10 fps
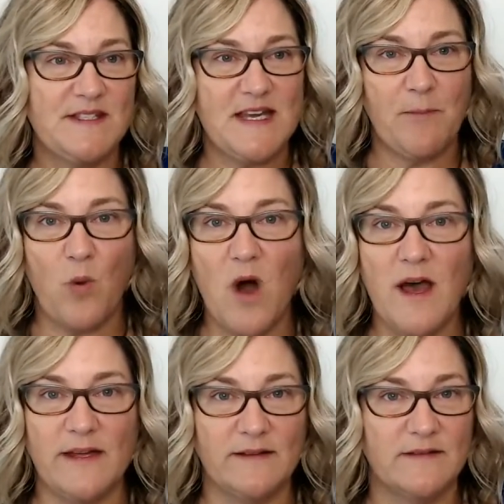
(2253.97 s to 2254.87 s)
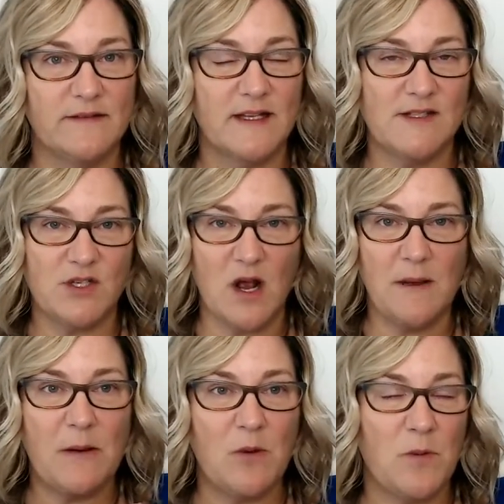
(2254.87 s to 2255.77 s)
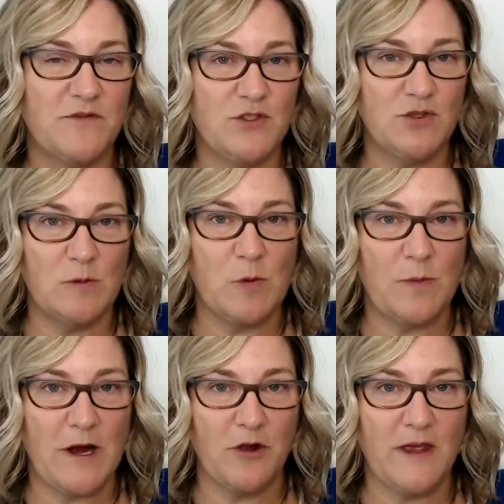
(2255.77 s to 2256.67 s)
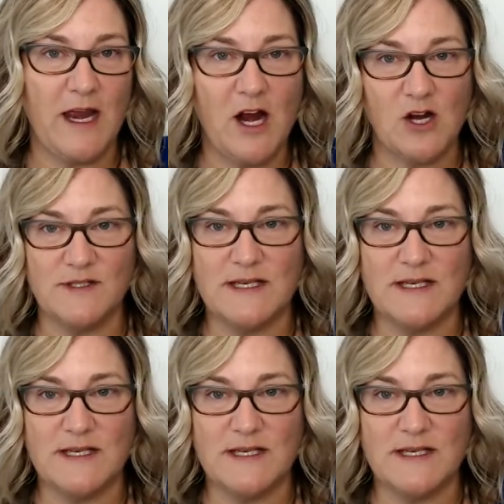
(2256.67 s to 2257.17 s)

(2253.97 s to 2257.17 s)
Step 1, let's talk about what we have to do to prepare the hair.